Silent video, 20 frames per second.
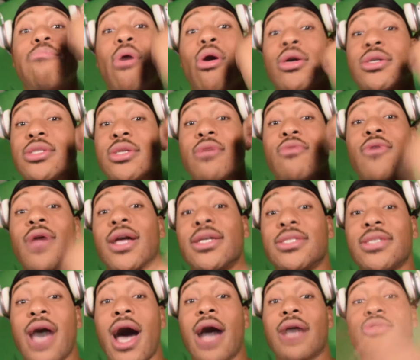Boston Red
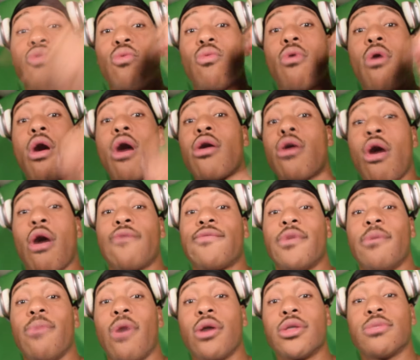Sox, walk off
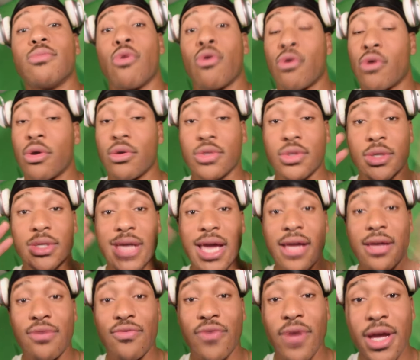the Baltimore Orioles. So
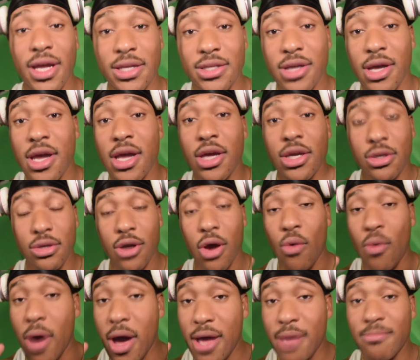Yankee fans, you know
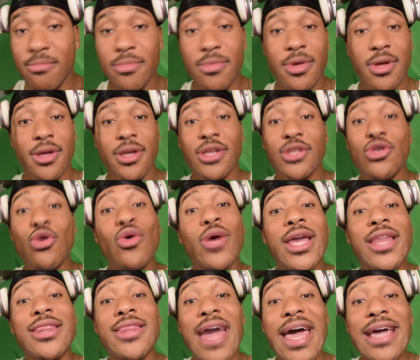what? You
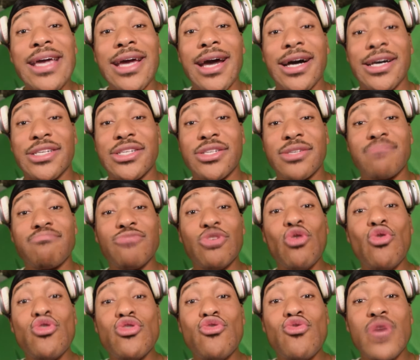can thank us.
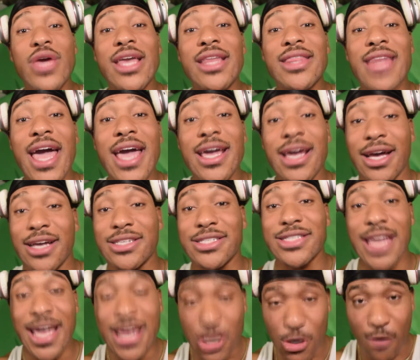You can thank us.
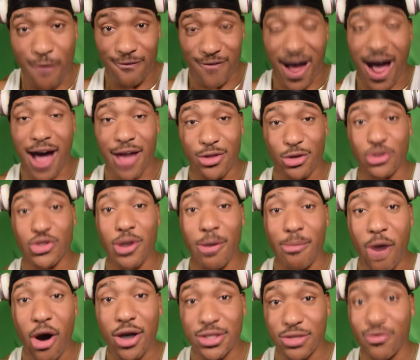Thank your fathers, the
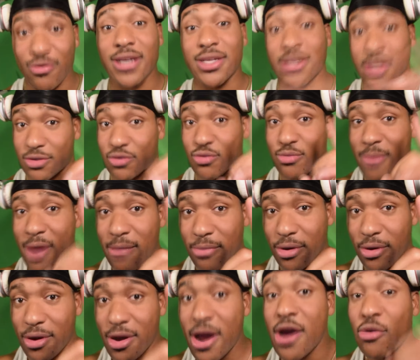Boston Red Sox. Because
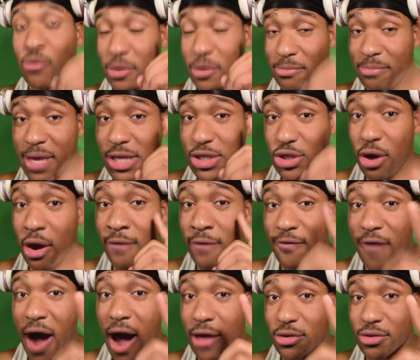remember, we beat you on
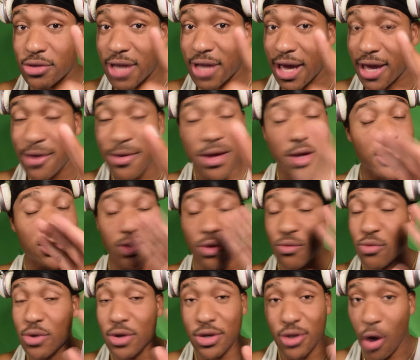Father's Day. So
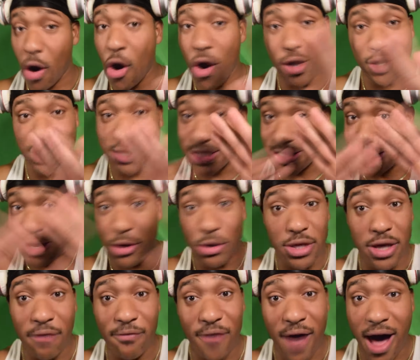we're still
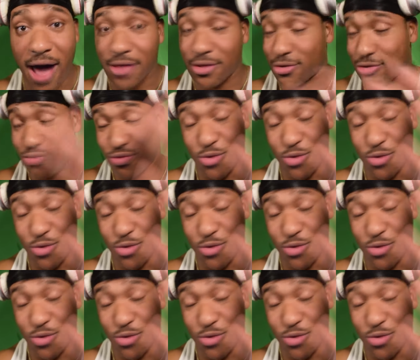your fathers,